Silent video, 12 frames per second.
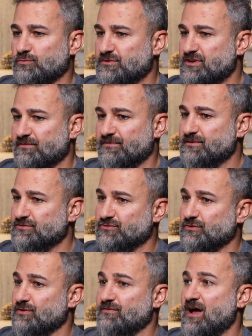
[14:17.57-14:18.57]
different
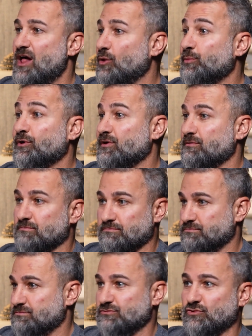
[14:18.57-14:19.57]
sort of helper
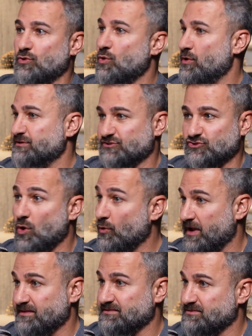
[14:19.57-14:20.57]
coins,
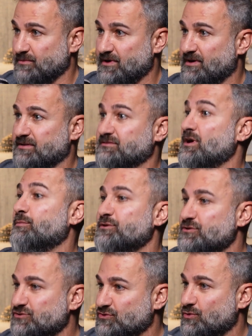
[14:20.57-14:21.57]
tokens, where double
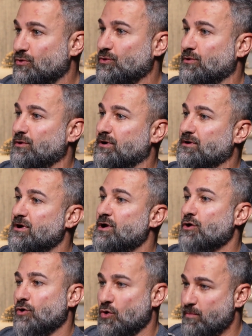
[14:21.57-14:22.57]
your score or
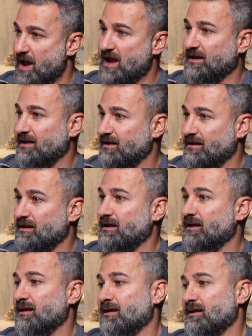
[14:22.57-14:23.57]
go back and
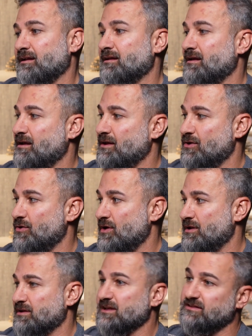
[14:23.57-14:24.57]

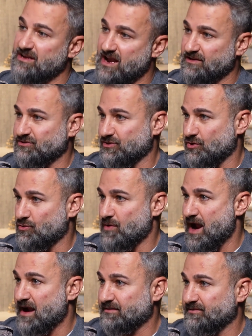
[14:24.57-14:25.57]
get the answer
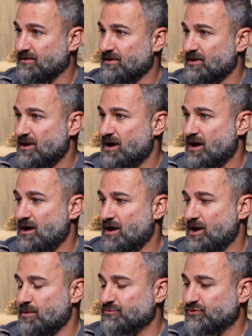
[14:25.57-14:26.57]
correct.
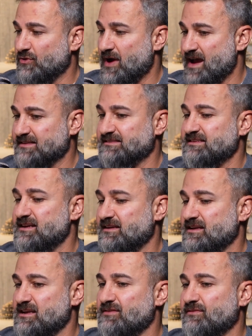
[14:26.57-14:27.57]
So I see
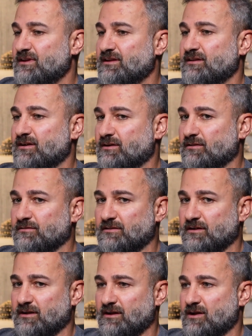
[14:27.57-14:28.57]
it even in
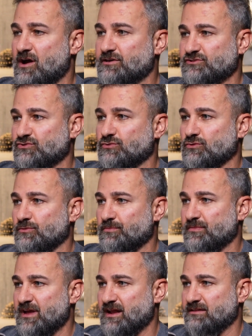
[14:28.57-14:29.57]
in high school
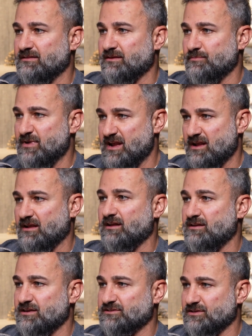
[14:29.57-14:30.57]
that they're being
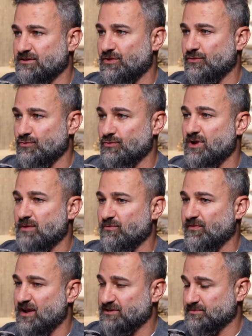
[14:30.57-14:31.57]
conditioned through
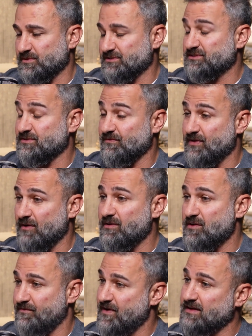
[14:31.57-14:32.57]
gamification, because it's a
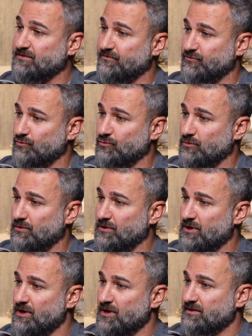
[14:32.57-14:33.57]
very effective tool
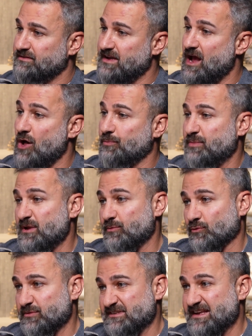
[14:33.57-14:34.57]
to help
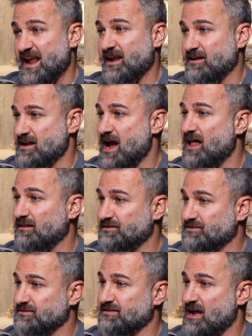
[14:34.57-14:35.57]
people retain
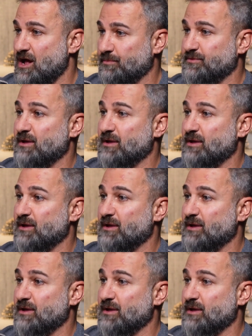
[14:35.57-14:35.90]
knowledge and to help